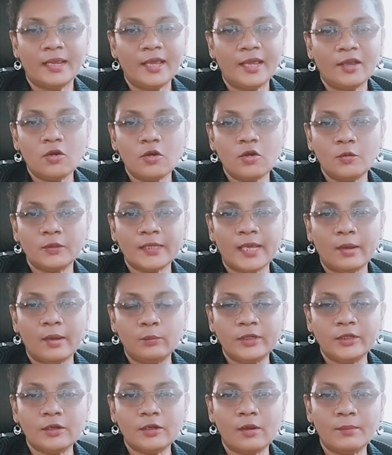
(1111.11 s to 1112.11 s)
I go out and
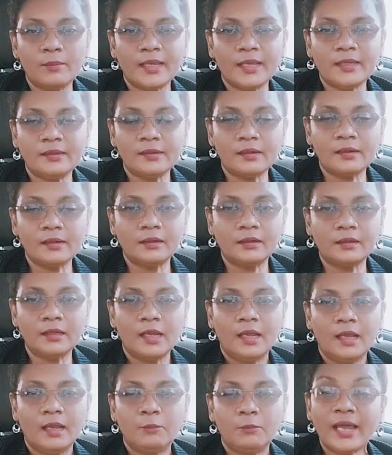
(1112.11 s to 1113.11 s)
weed up my yard,
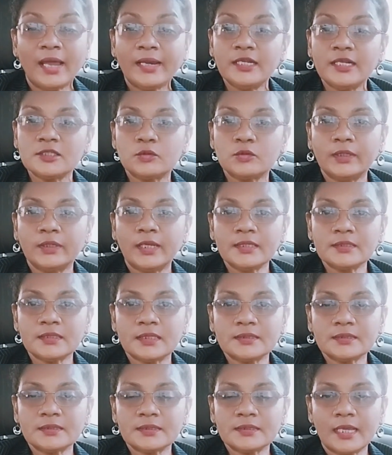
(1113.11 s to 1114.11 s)
but and it's good
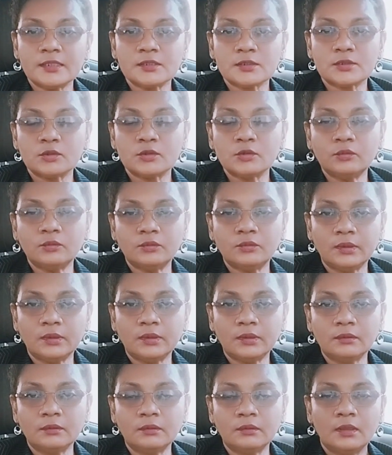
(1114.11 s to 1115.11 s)
exercise too, you
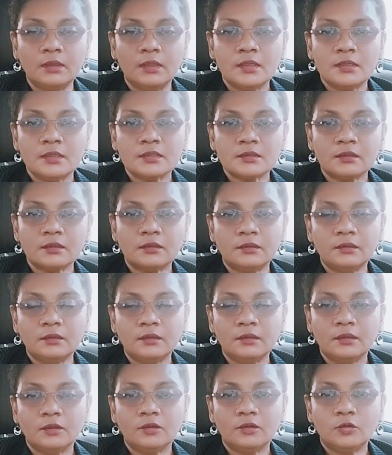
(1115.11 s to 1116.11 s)
know. So
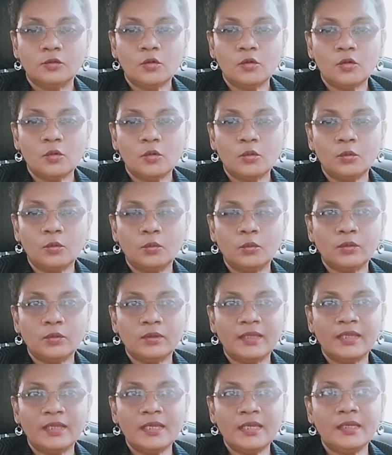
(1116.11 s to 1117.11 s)
don't
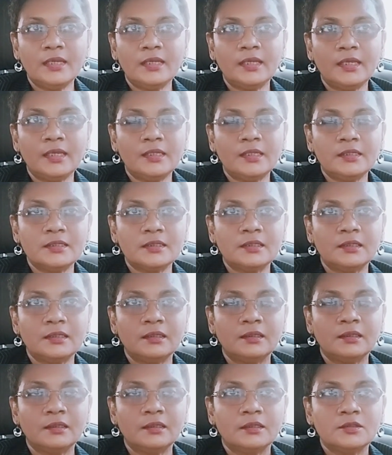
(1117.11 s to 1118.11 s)
think it.
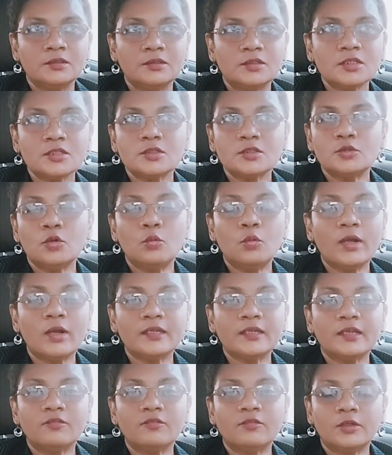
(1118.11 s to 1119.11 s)
Just do
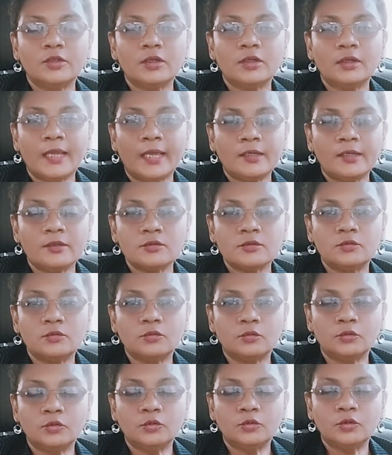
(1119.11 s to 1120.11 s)
whatever you like to
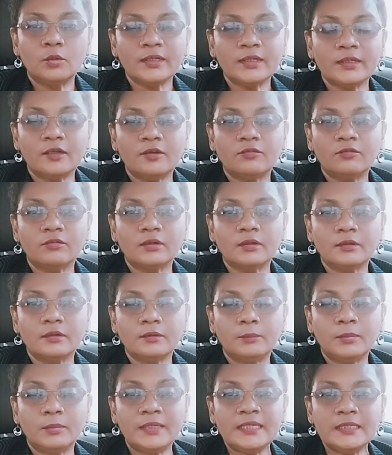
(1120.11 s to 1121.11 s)
do. Do whatever
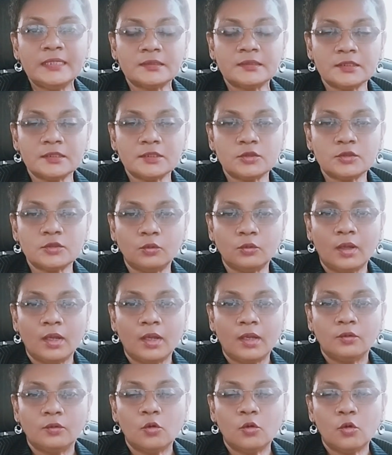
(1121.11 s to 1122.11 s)
pleases you.
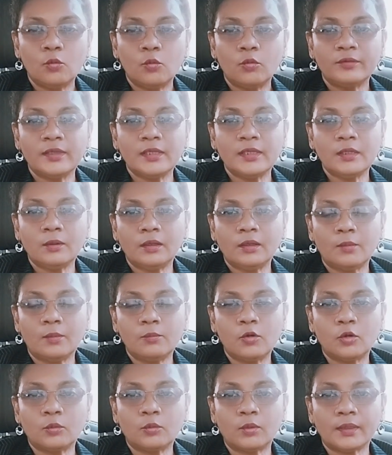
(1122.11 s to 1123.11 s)
Don't think
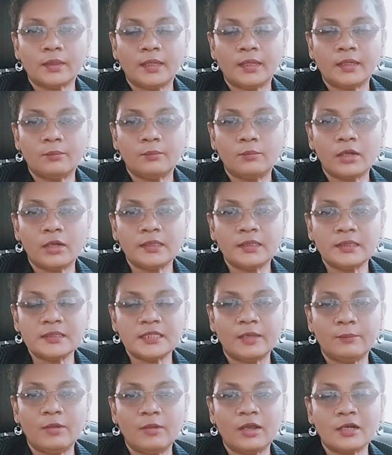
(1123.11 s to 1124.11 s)
about what anybody is
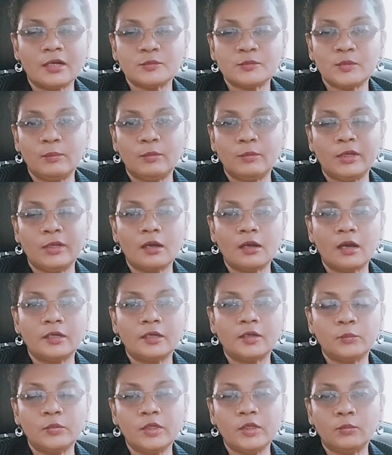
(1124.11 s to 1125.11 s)
saying, because maybe there are
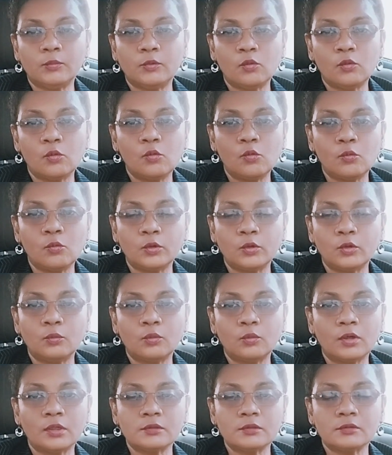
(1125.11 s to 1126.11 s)
other people who would
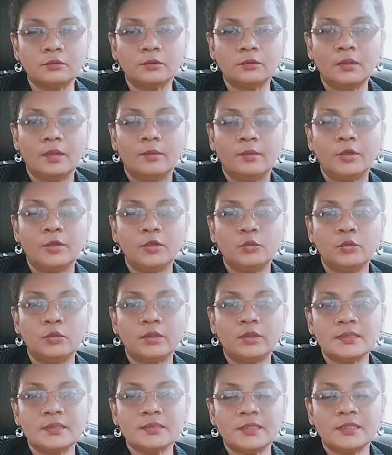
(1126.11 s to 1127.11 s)
want to be
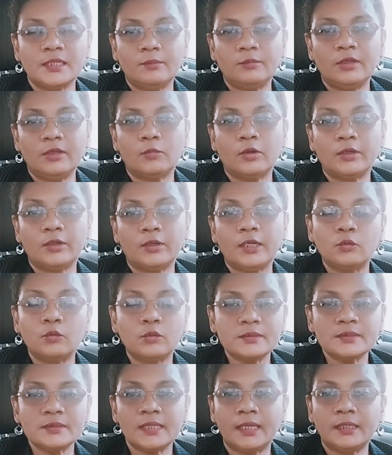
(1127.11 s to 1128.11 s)
doing the same thing, but they don't
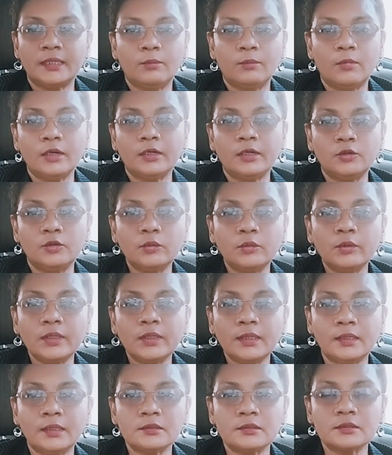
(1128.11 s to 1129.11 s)
see anybody
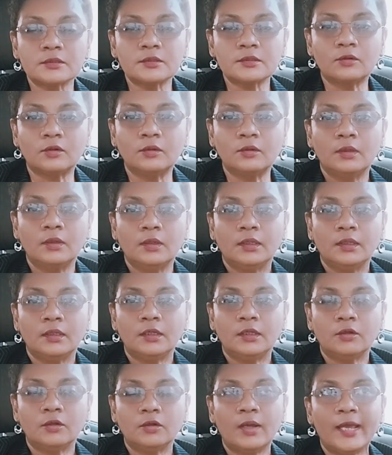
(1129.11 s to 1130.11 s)
doing it. So,
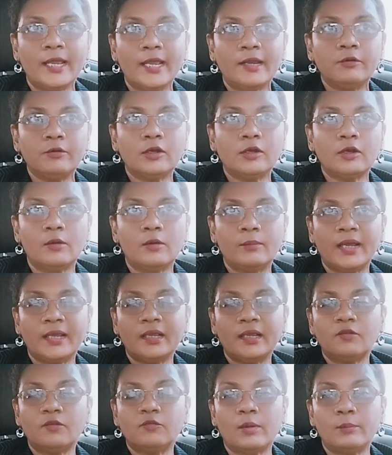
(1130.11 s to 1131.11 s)
you know, I rake up my
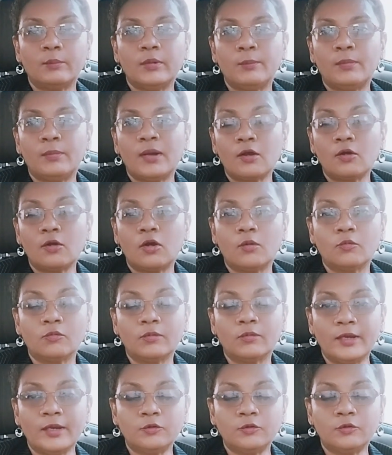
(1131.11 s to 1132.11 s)
yard from the back, come
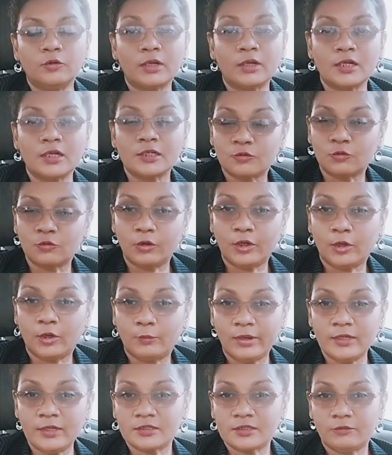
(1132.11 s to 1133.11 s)
right from, because growing up
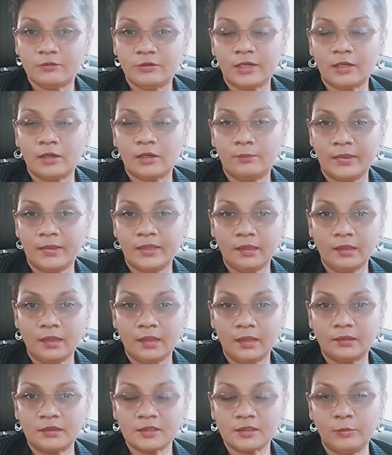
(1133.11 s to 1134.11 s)
I used to rake up my
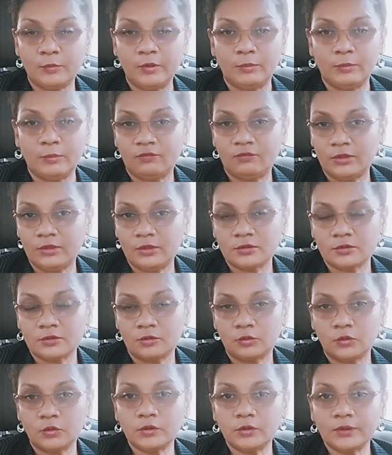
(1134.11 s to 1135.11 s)
yard. Some people never used to
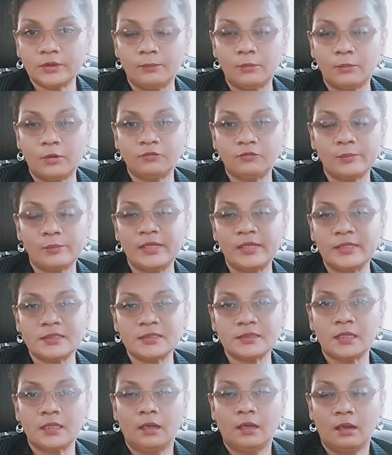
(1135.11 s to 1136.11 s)
do that, but for me
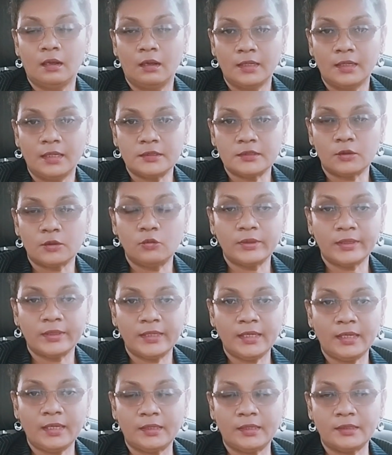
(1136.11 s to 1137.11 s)
it's It's
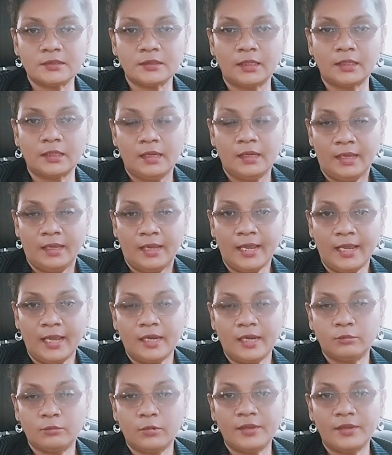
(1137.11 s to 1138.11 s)
okay. It's not. I
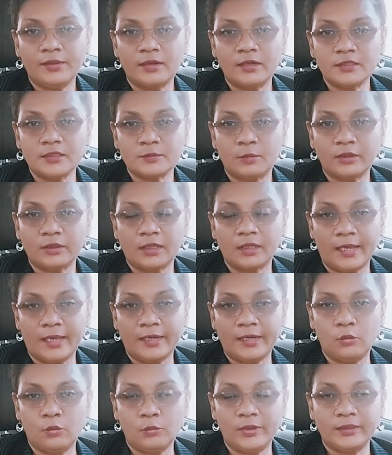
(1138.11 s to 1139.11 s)
had brothers, but I
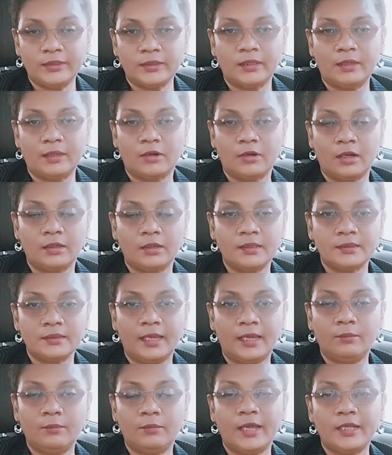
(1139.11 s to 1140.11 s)
don't wait on them all the time.